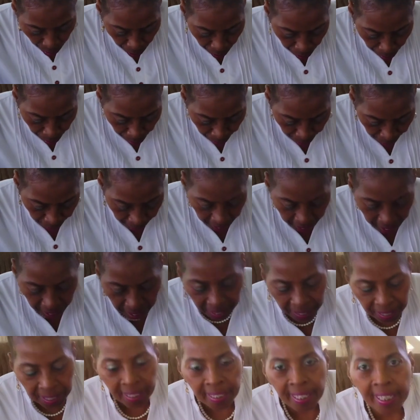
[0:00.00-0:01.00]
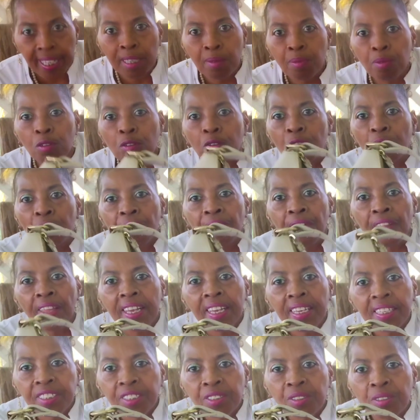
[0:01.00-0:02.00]
one, but here's the label on
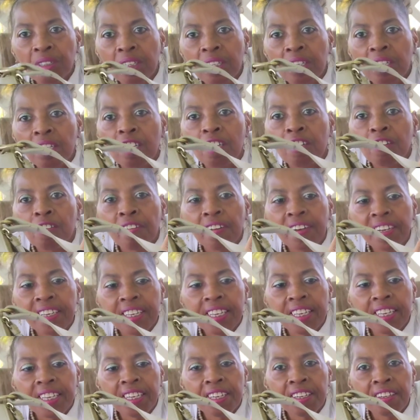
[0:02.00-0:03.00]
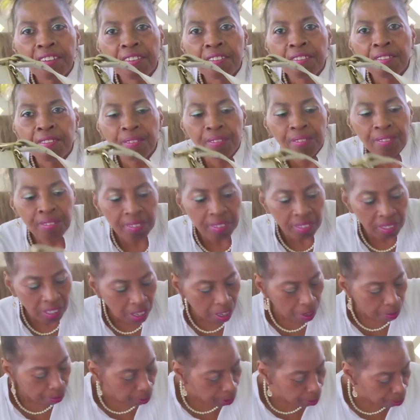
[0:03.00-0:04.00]
this right here.
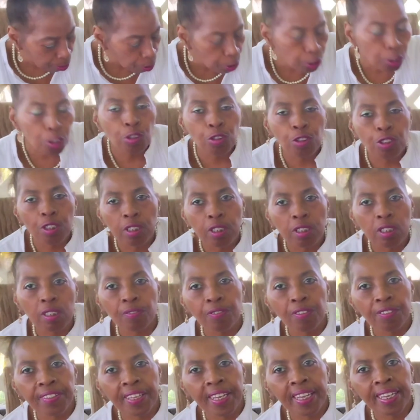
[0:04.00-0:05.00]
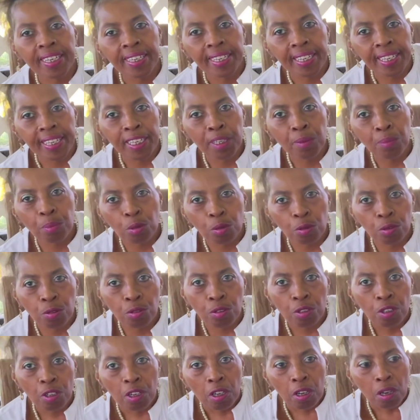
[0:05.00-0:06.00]
People usually look for that label
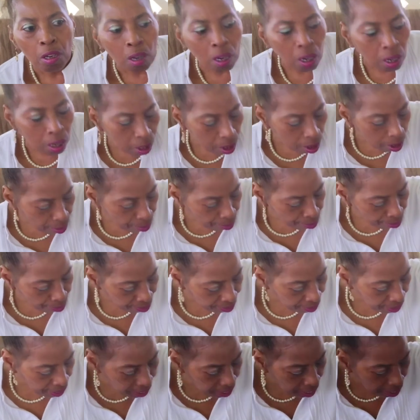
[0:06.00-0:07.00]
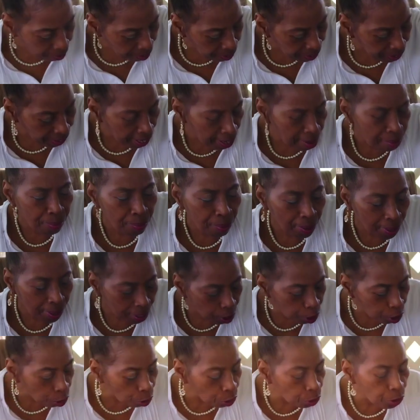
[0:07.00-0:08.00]
um, and everything,
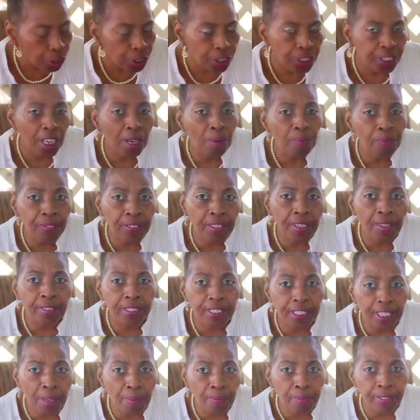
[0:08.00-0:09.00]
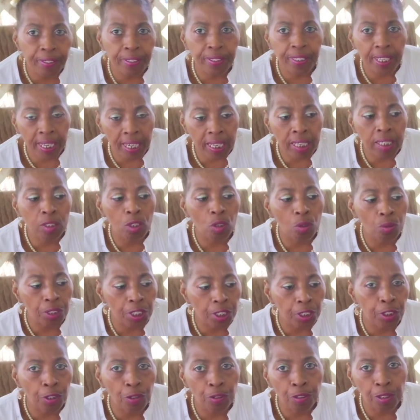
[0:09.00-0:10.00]
but usually some some things on
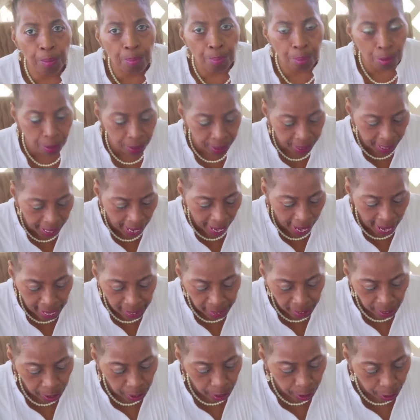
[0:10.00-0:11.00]
the Bird, they actually